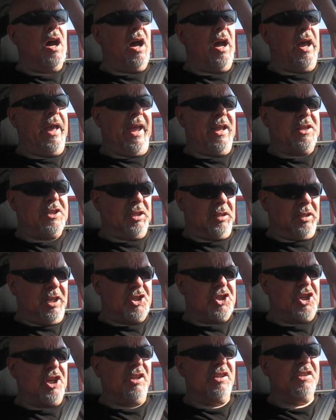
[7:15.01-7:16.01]
a
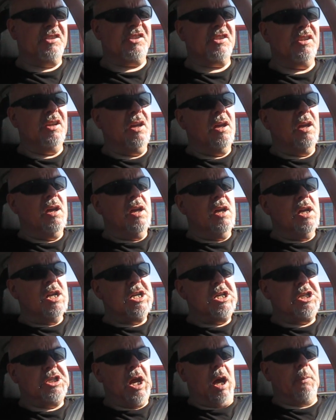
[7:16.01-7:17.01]
delicious
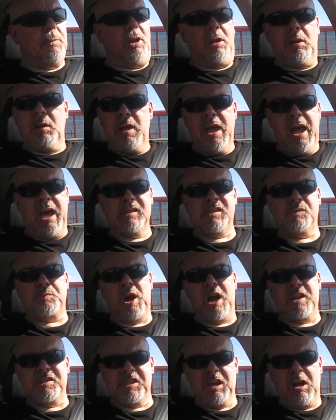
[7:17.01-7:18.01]
double
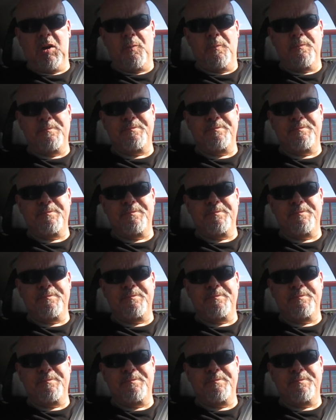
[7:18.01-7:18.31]
espresso.